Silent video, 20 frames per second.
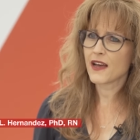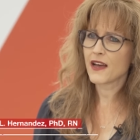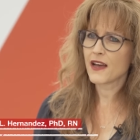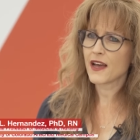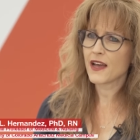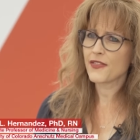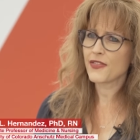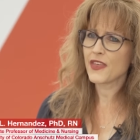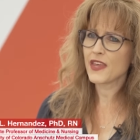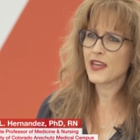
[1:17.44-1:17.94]

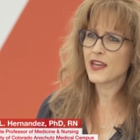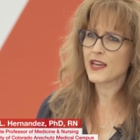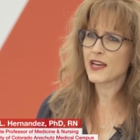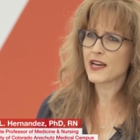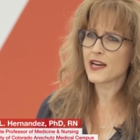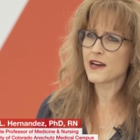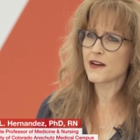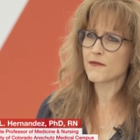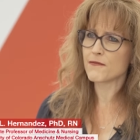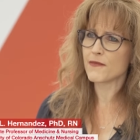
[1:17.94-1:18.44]
I think
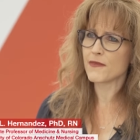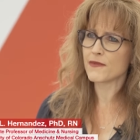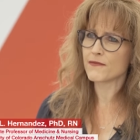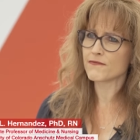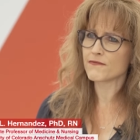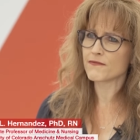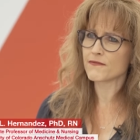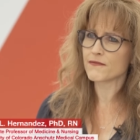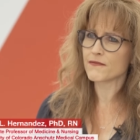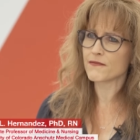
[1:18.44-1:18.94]
um,
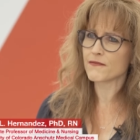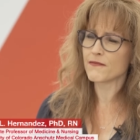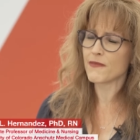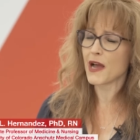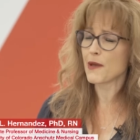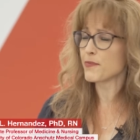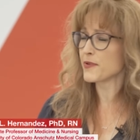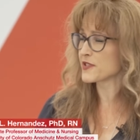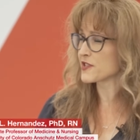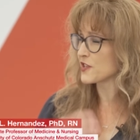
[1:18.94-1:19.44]

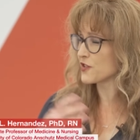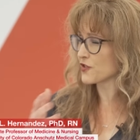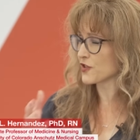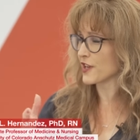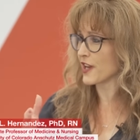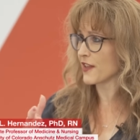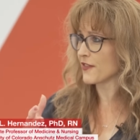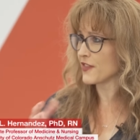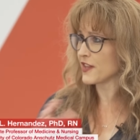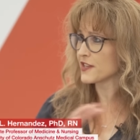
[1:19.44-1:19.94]
my
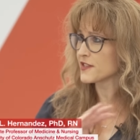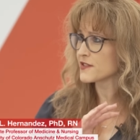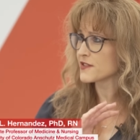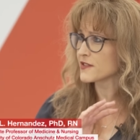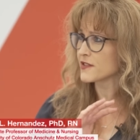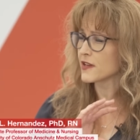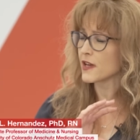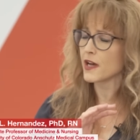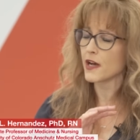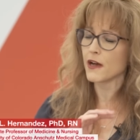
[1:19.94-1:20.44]
position on
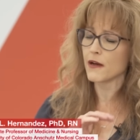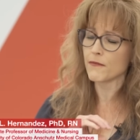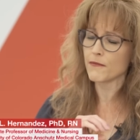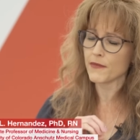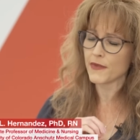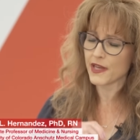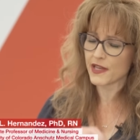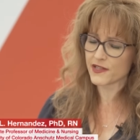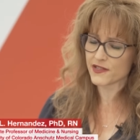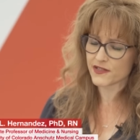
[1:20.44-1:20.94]
this
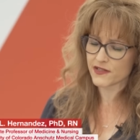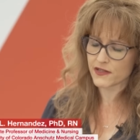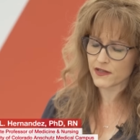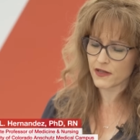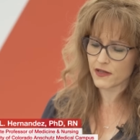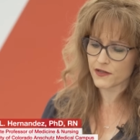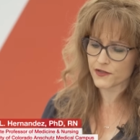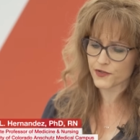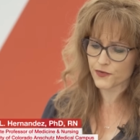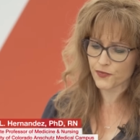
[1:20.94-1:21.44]
um, is
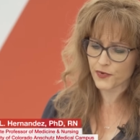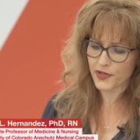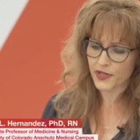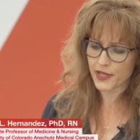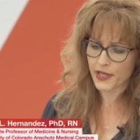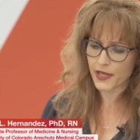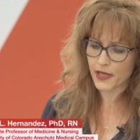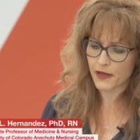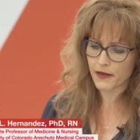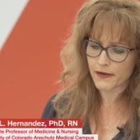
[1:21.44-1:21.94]
is
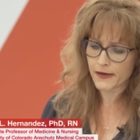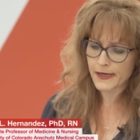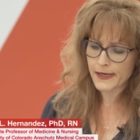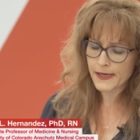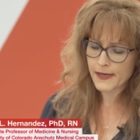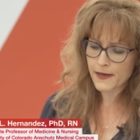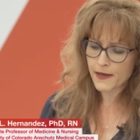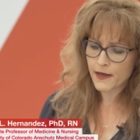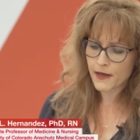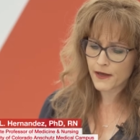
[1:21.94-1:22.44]
really
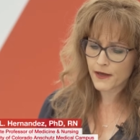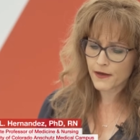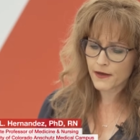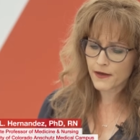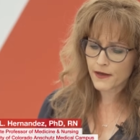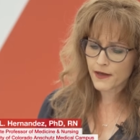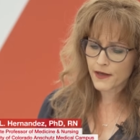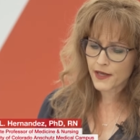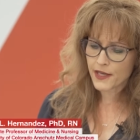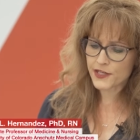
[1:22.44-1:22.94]

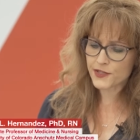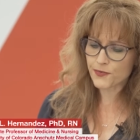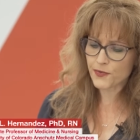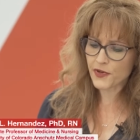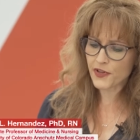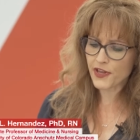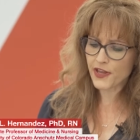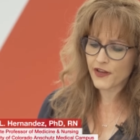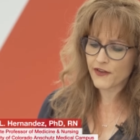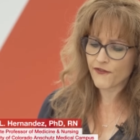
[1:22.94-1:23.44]
is
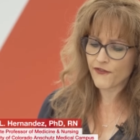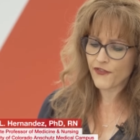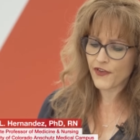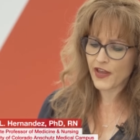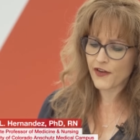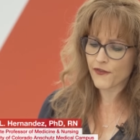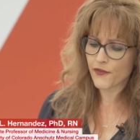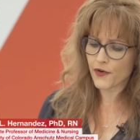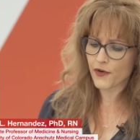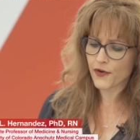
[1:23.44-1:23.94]
really in
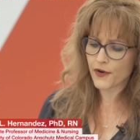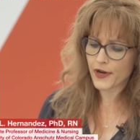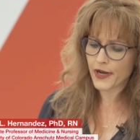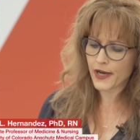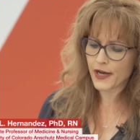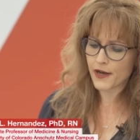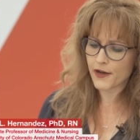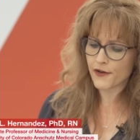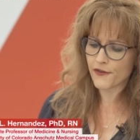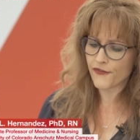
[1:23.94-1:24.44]
favor
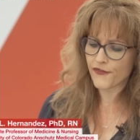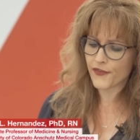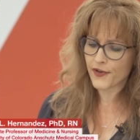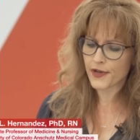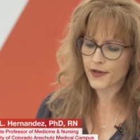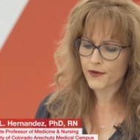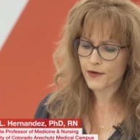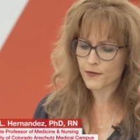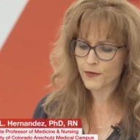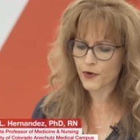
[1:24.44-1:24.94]
of
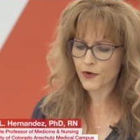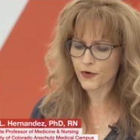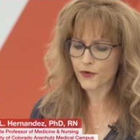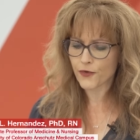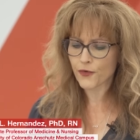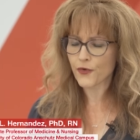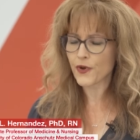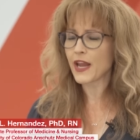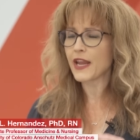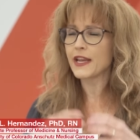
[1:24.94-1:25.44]

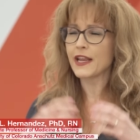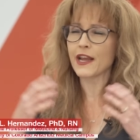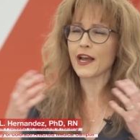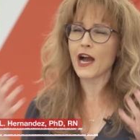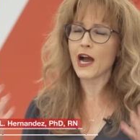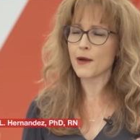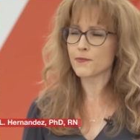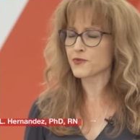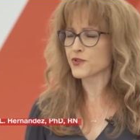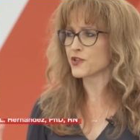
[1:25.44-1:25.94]
creating
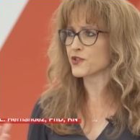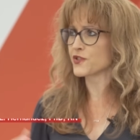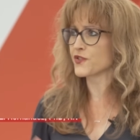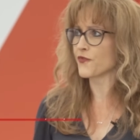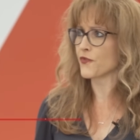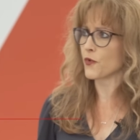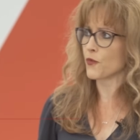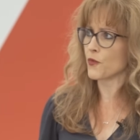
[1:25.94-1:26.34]
options for